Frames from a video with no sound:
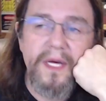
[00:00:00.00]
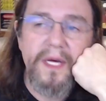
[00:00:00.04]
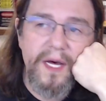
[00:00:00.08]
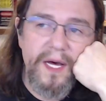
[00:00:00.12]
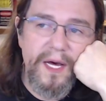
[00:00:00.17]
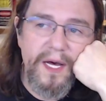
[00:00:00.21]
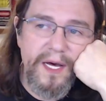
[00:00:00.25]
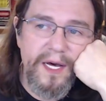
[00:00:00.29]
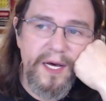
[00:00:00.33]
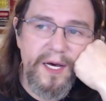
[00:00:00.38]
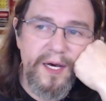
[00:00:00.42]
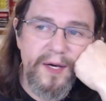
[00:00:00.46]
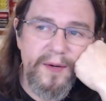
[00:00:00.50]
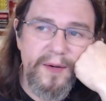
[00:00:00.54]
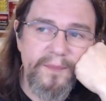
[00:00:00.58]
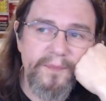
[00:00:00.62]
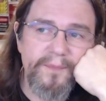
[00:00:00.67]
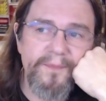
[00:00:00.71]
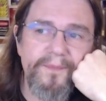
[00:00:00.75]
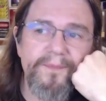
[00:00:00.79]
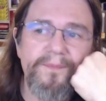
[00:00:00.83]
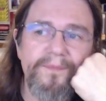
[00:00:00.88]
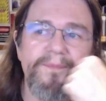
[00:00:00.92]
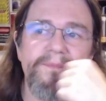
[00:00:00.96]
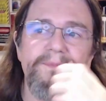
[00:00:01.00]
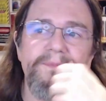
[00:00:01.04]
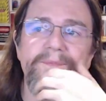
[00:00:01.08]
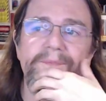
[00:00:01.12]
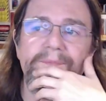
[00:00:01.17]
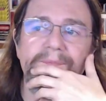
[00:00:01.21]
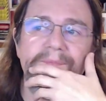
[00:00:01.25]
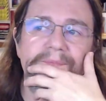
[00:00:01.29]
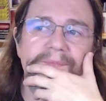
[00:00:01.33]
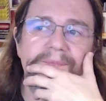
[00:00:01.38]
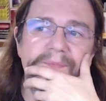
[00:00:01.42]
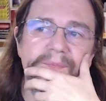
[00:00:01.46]
But
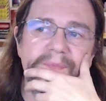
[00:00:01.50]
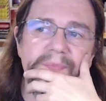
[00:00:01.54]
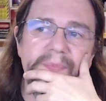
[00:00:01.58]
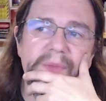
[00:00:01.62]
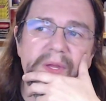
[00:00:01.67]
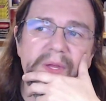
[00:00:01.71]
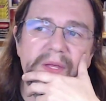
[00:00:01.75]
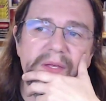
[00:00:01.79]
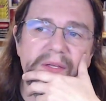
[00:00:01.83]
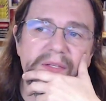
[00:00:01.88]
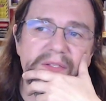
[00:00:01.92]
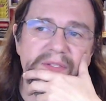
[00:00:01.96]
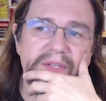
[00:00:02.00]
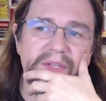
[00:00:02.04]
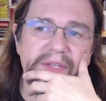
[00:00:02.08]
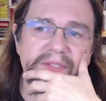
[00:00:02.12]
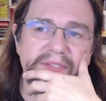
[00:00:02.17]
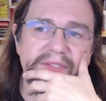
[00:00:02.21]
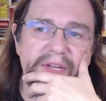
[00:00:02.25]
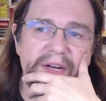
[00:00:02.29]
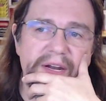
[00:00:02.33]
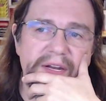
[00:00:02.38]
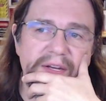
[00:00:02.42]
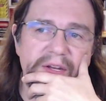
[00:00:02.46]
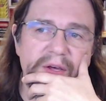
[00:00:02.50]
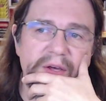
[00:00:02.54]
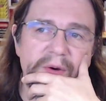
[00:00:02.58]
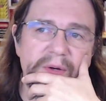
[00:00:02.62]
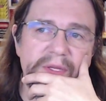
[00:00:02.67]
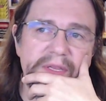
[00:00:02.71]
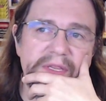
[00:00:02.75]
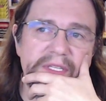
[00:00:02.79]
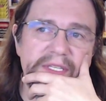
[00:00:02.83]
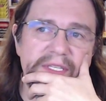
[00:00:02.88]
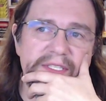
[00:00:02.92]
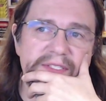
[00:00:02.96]
like I said, I know
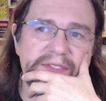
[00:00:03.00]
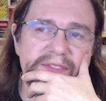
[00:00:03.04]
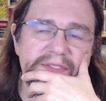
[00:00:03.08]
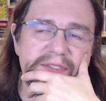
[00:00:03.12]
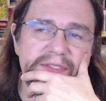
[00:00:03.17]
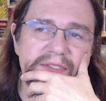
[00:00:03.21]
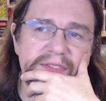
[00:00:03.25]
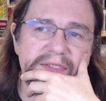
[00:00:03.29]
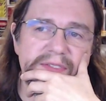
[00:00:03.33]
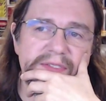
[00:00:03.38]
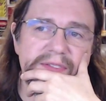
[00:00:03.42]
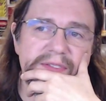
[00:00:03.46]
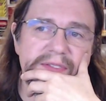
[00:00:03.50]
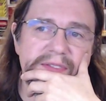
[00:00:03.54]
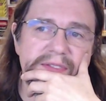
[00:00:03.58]
at least